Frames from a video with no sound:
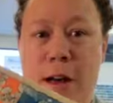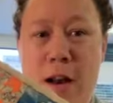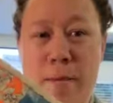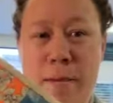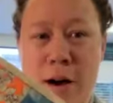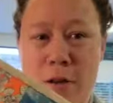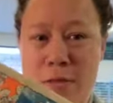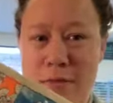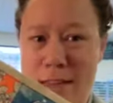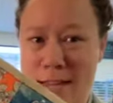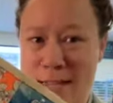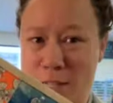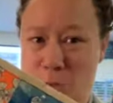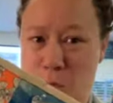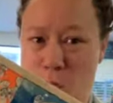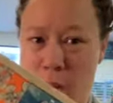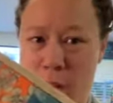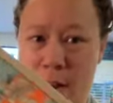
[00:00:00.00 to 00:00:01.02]
about this
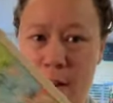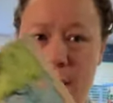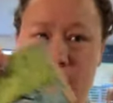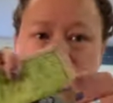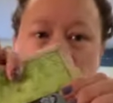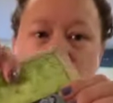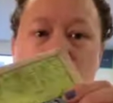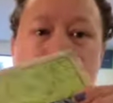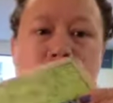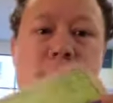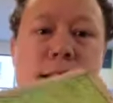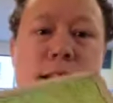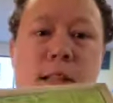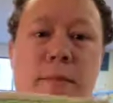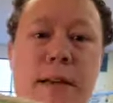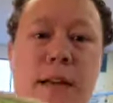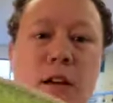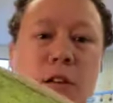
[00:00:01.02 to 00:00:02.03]
one, so let's see, let
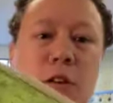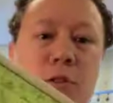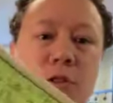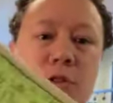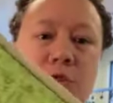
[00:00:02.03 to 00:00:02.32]
me get closer.